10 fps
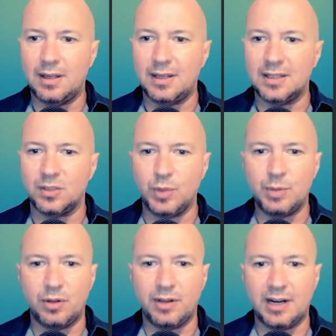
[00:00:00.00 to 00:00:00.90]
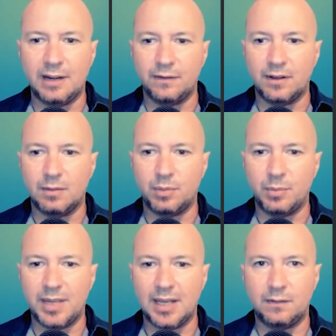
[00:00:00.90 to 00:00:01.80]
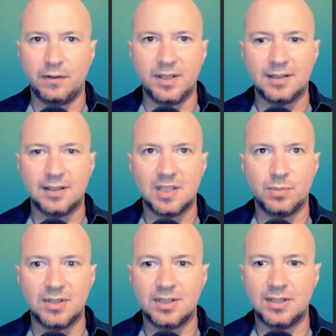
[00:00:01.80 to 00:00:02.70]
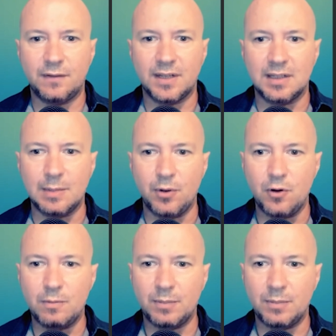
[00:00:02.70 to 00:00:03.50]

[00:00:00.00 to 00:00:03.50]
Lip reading: It's a repo that I've prepared for this specific demo,